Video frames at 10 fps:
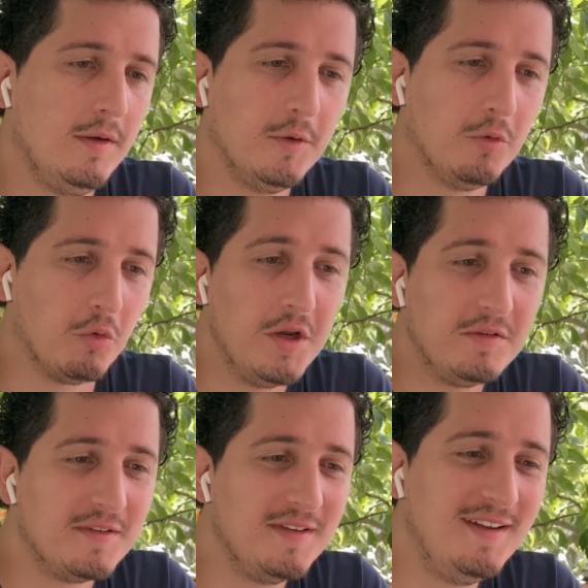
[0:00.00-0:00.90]
Great.
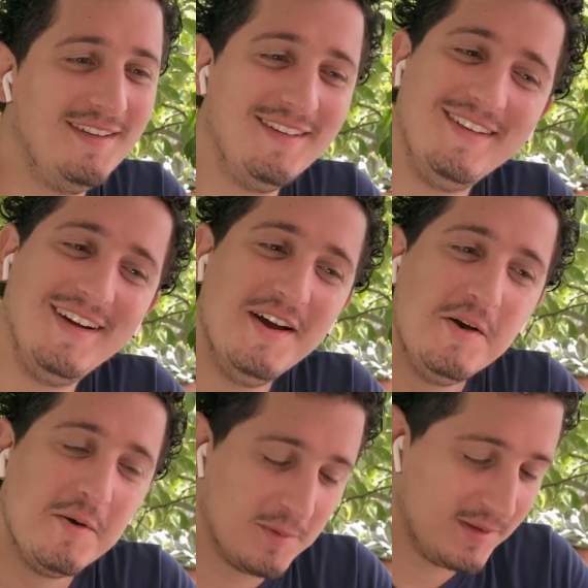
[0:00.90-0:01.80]

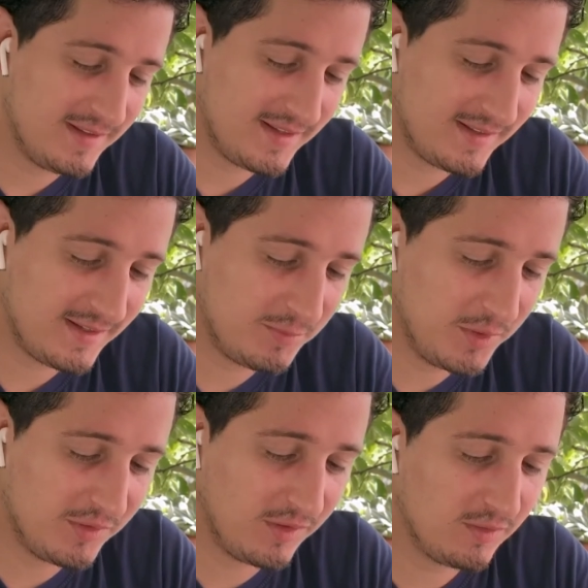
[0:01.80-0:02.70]
Well, that's pretty
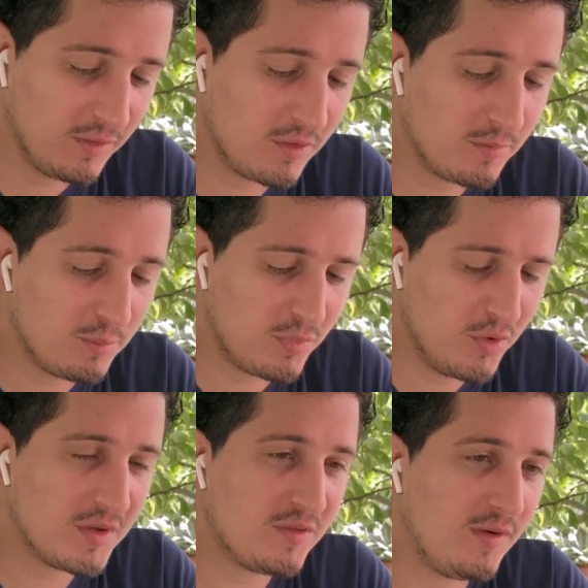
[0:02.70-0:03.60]
exciting. So you're pretty
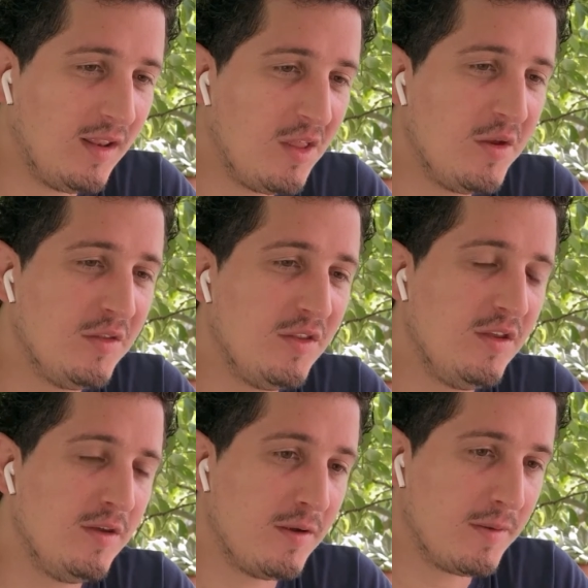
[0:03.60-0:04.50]
much following
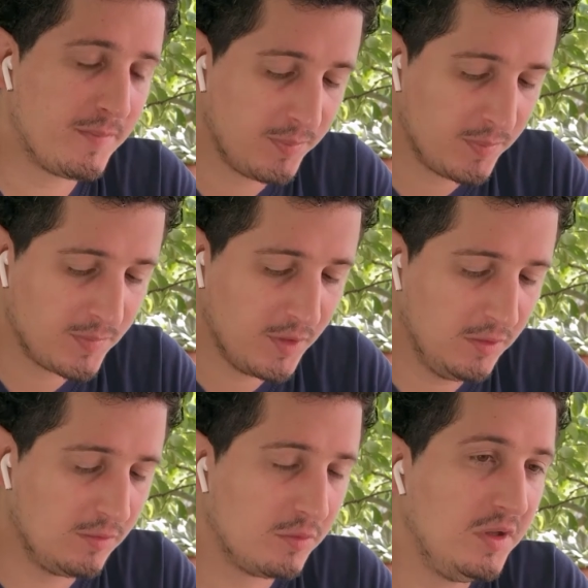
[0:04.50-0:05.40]
the
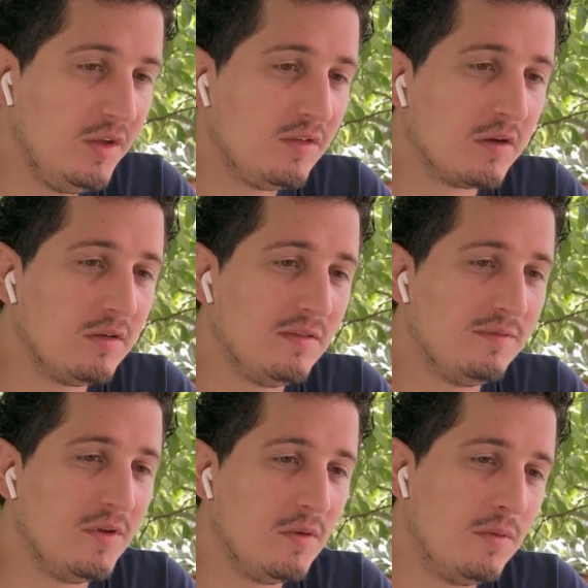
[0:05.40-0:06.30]
release cycle of
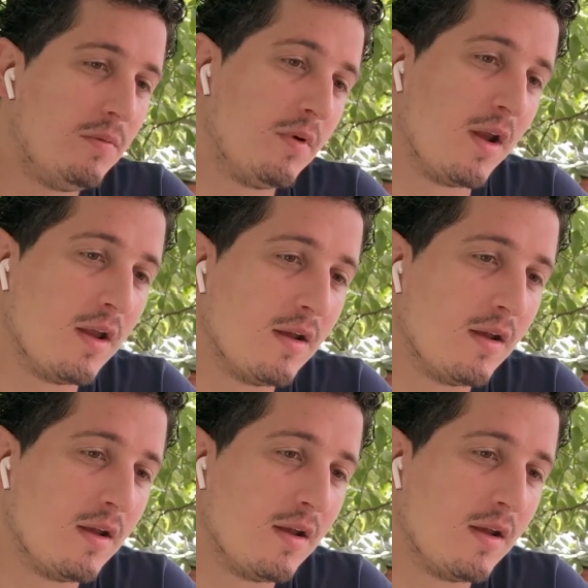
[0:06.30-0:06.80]
Vue 3.